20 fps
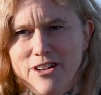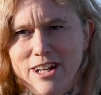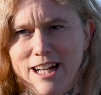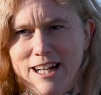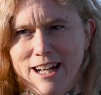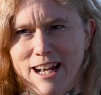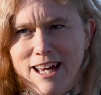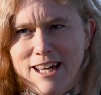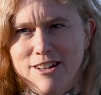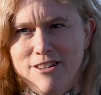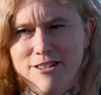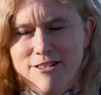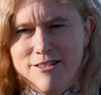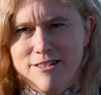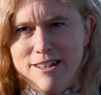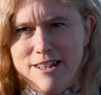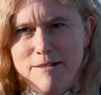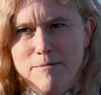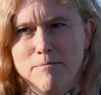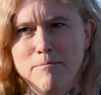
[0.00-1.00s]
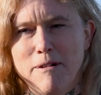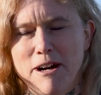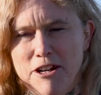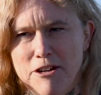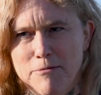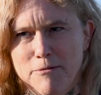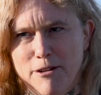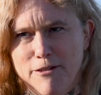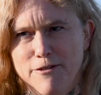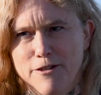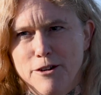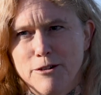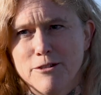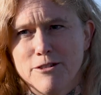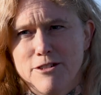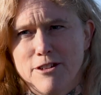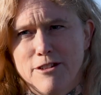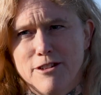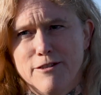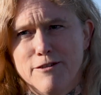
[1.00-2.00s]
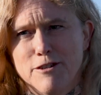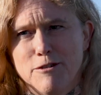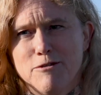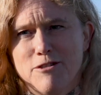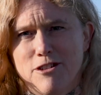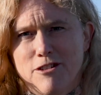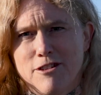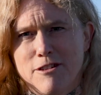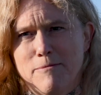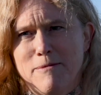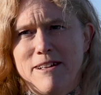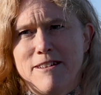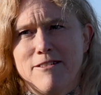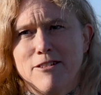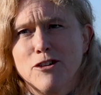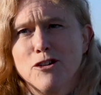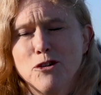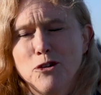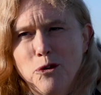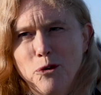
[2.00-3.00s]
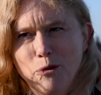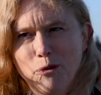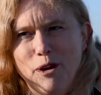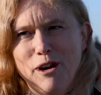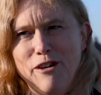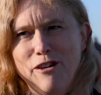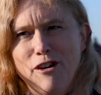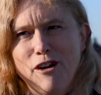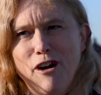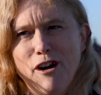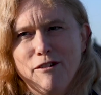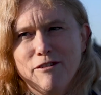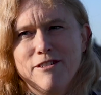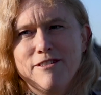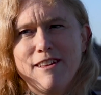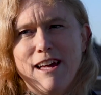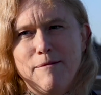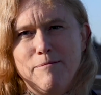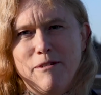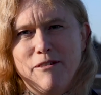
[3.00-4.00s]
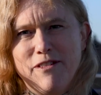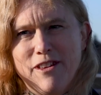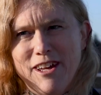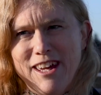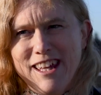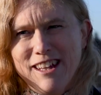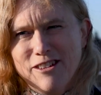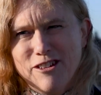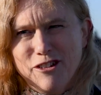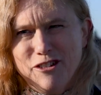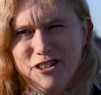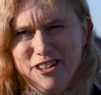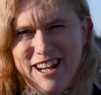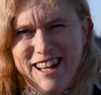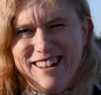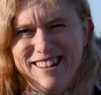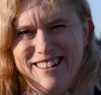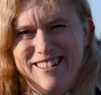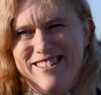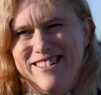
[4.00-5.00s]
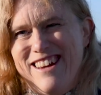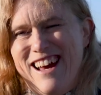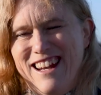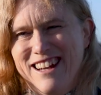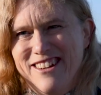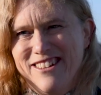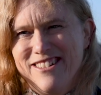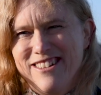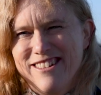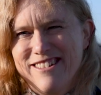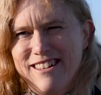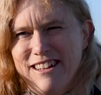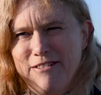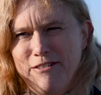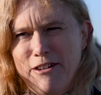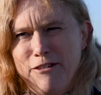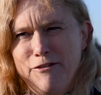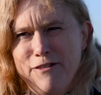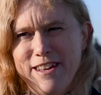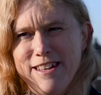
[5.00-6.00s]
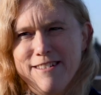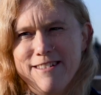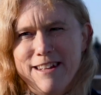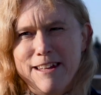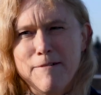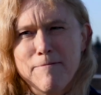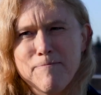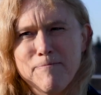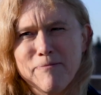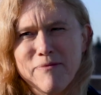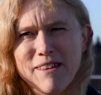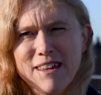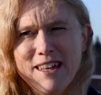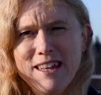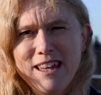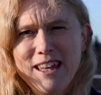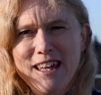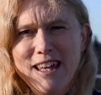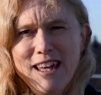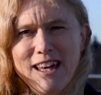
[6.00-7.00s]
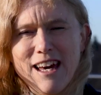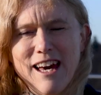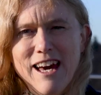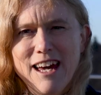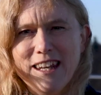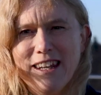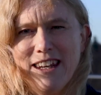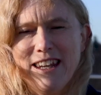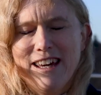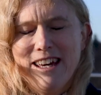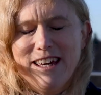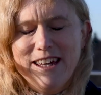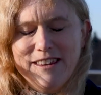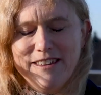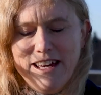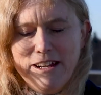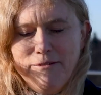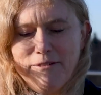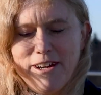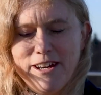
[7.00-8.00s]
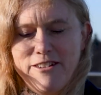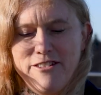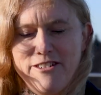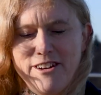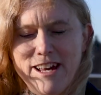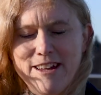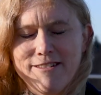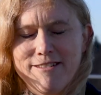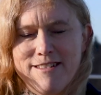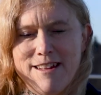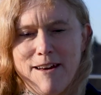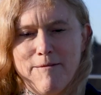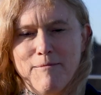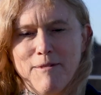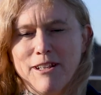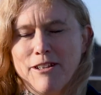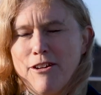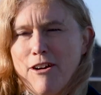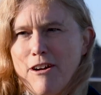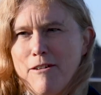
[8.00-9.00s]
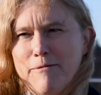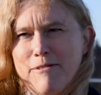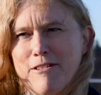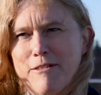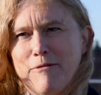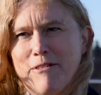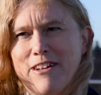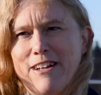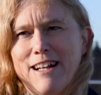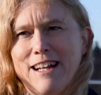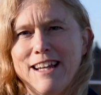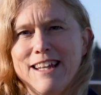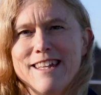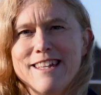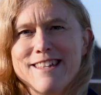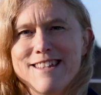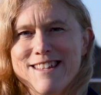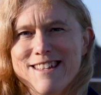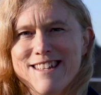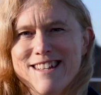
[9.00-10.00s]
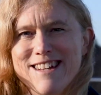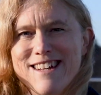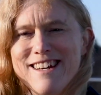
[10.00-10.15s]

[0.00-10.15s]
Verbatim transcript: really like to see much more focus on the food system as a core of some of the interconnected challenges that we're facing, and that we address them in terms of at least,